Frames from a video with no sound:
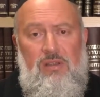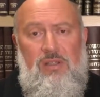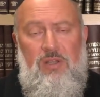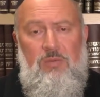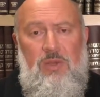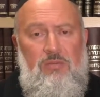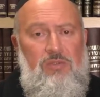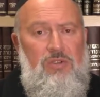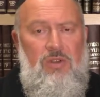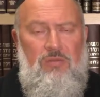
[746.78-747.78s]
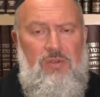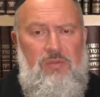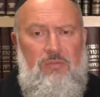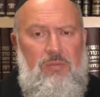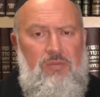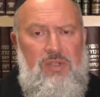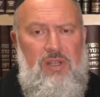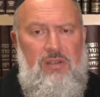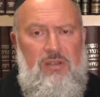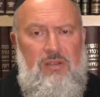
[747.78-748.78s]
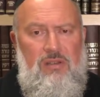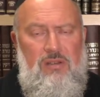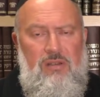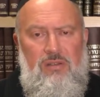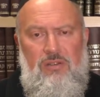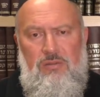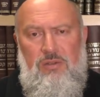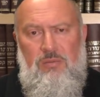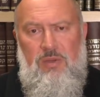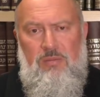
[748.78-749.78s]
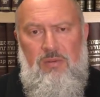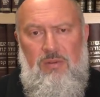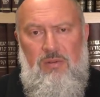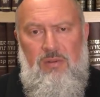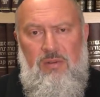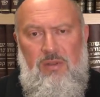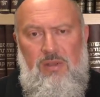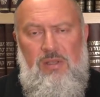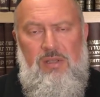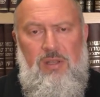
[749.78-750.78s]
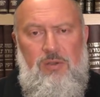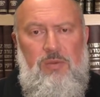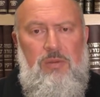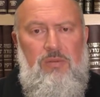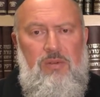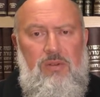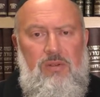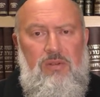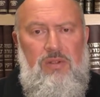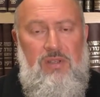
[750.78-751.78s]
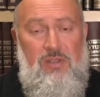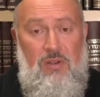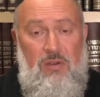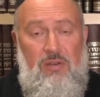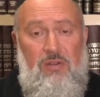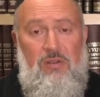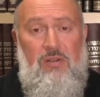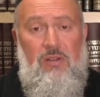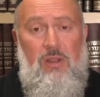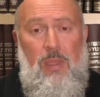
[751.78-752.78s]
Such people do not represent the Jewish people. Such people, the historical